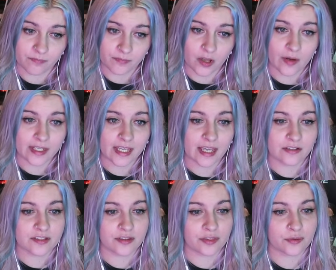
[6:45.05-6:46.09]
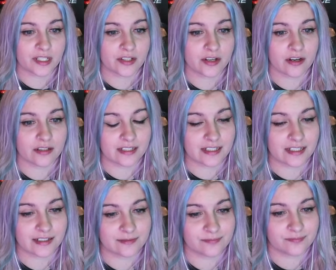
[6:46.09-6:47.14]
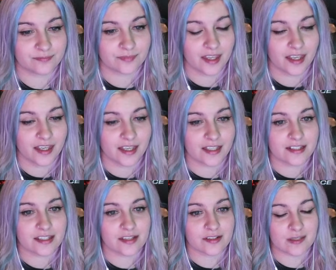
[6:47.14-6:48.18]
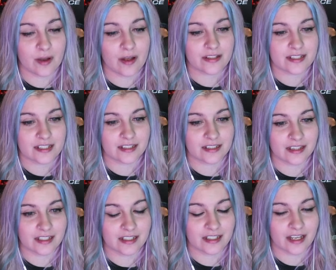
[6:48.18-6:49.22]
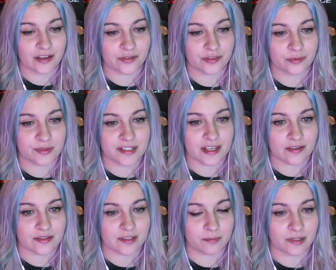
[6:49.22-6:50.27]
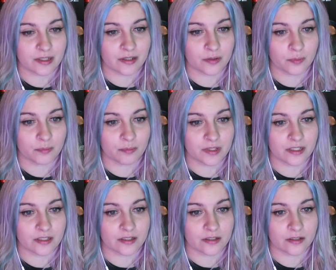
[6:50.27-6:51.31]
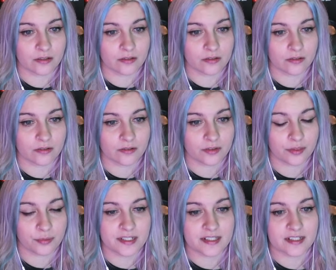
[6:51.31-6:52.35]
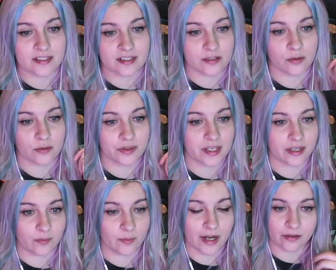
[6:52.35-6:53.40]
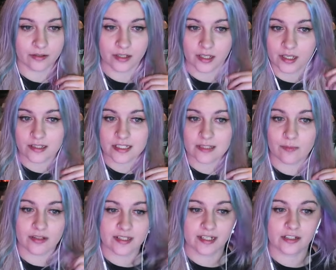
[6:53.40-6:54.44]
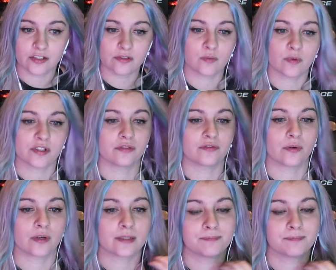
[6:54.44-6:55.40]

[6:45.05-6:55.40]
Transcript: Oh, I can't use a 3 at all in here. So the smallest the other 3 cells could be would be 3 sees this whole thing. Wow. The smallest I could do is 1, 2, 4.